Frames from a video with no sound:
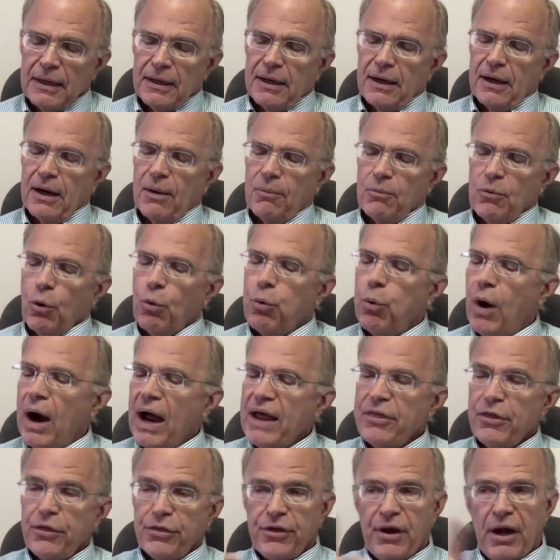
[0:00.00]
Why
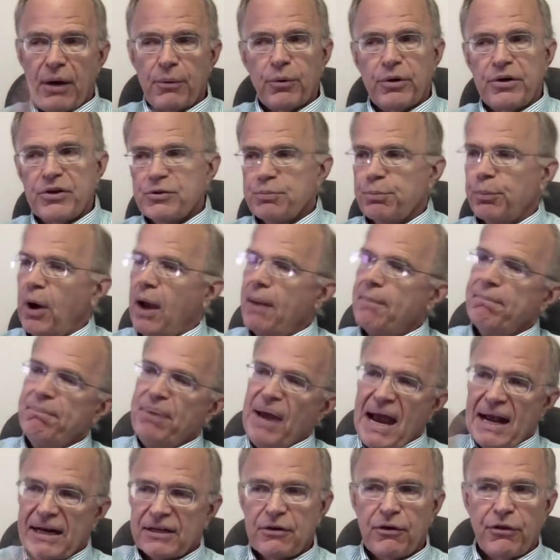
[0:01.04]
the thyroid is brought
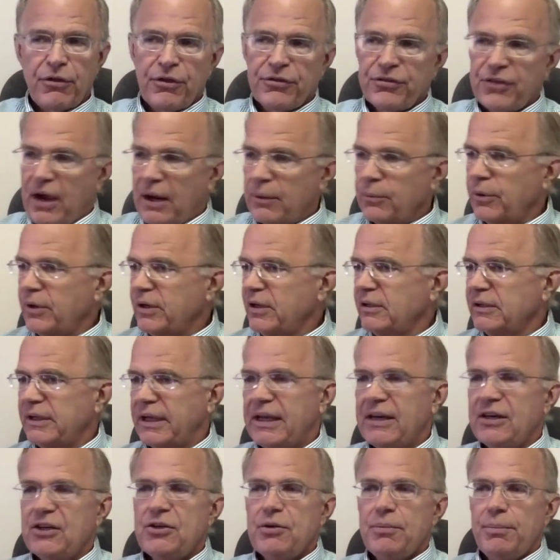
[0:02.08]
back to the thyroid
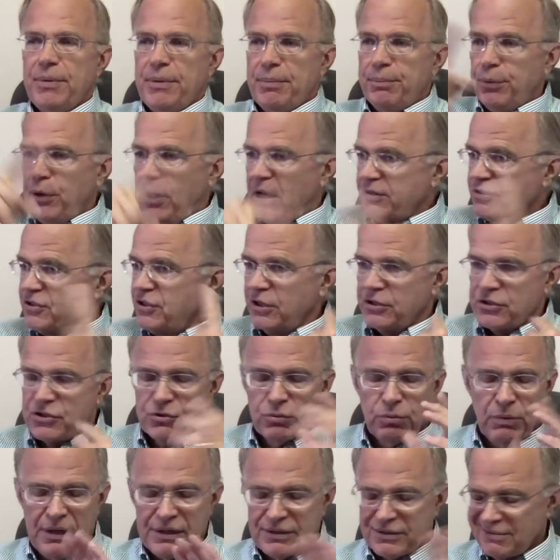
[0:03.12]
gland to be processed
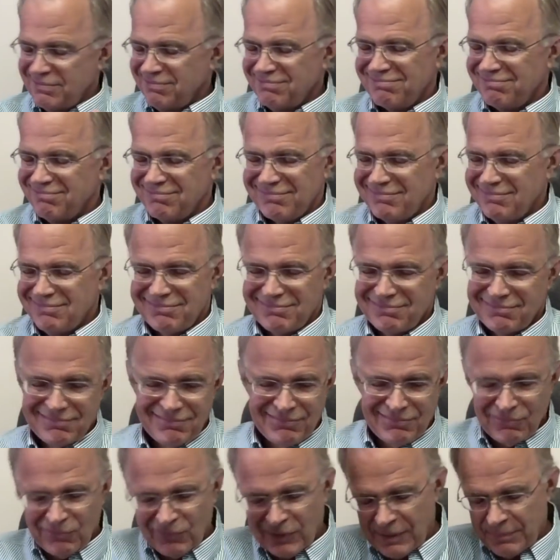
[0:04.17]
twice?
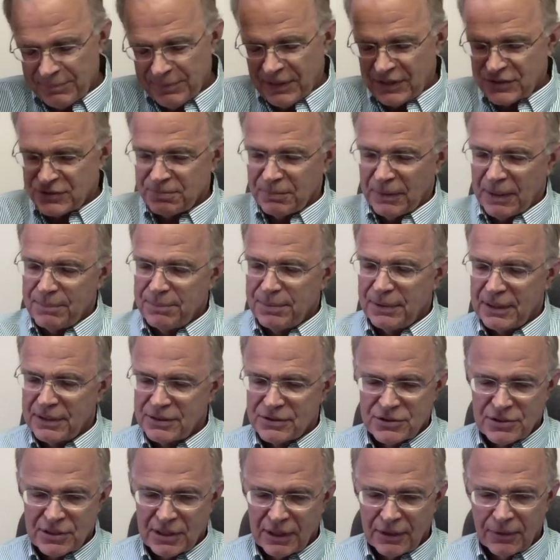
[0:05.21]
Way past my pay
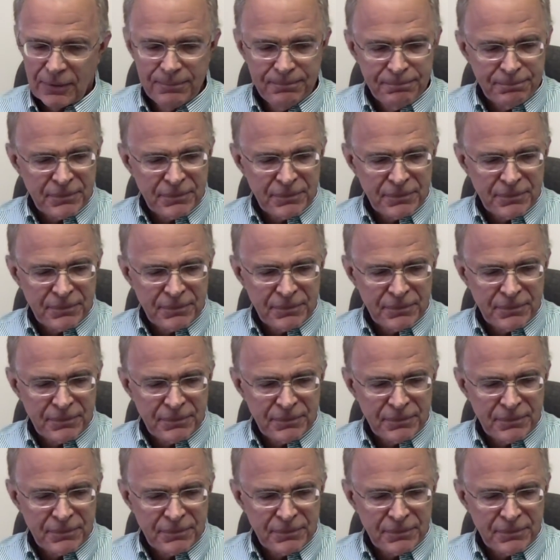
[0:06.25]
scale.